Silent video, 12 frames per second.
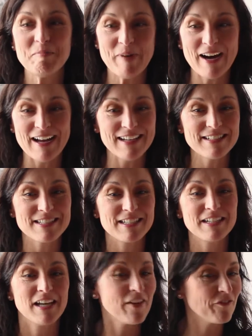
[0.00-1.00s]
But
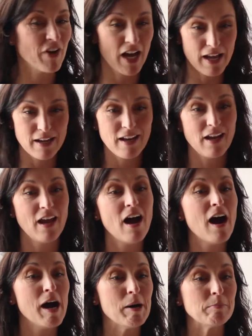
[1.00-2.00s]
have fun.
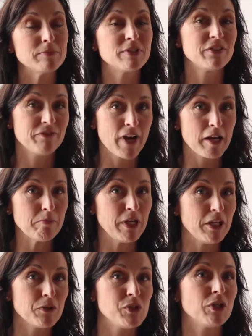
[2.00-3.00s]
To find
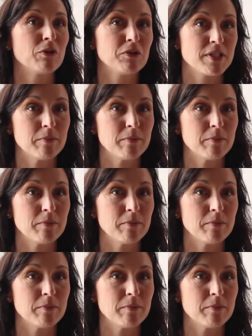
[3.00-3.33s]
Pinots, you go to